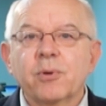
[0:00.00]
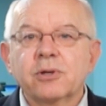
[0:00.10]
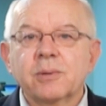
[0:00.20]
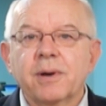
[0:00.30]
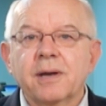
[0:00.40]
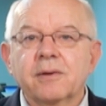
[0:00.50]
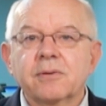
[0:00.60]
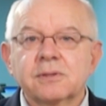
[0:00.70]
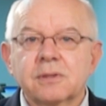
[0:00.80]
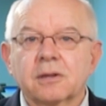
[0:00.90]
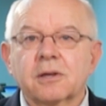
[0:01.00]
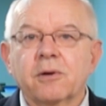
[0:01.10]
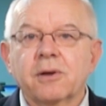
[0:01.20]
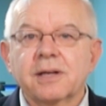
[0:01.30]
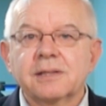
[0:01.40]
brought to you by
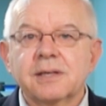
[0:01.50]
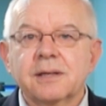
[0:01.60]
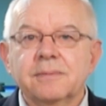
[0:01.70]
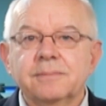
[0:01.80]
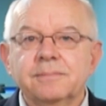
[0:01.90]
interest.co.nz.